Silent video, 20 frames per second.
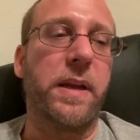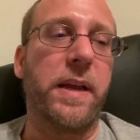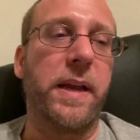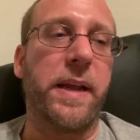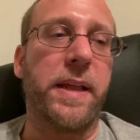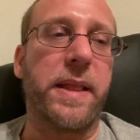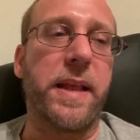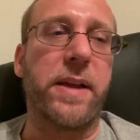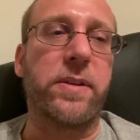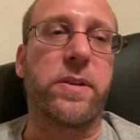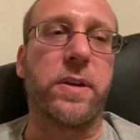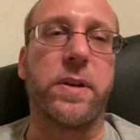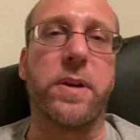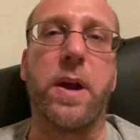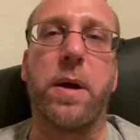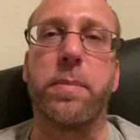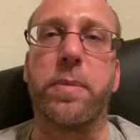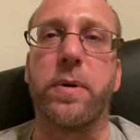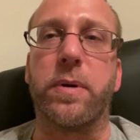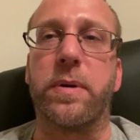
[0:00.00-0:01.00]
that's a
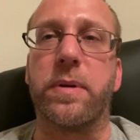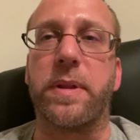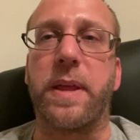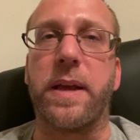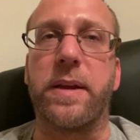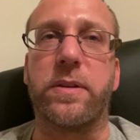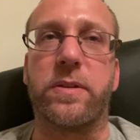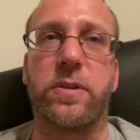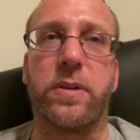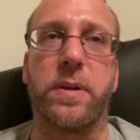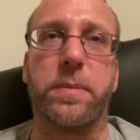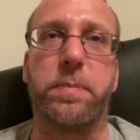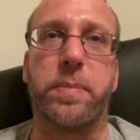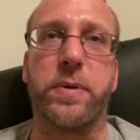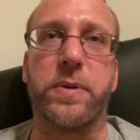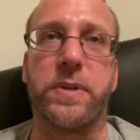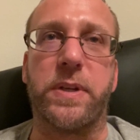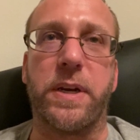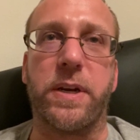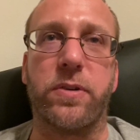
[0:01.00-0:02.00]
number, that's a
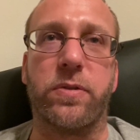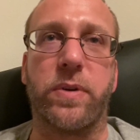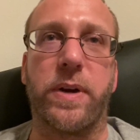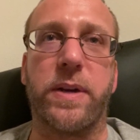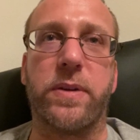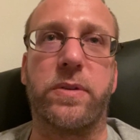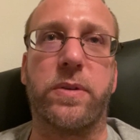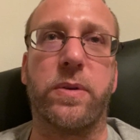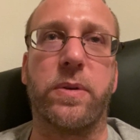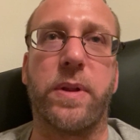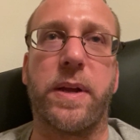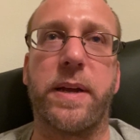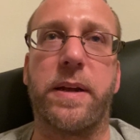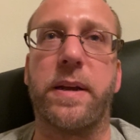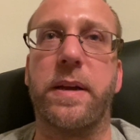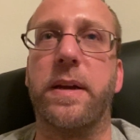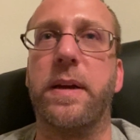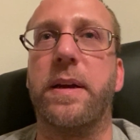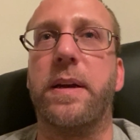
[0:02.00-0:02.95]
percentage, right? So like,